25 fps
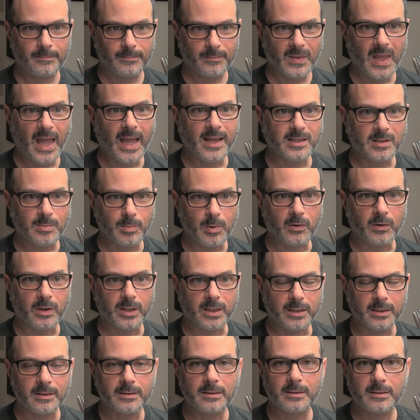Thanks,
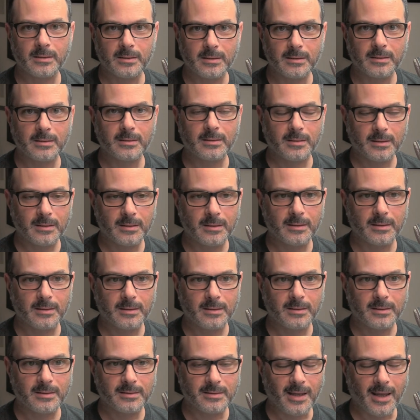Marie.
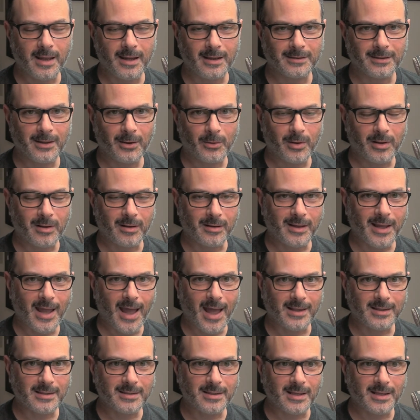Say hello to the cats.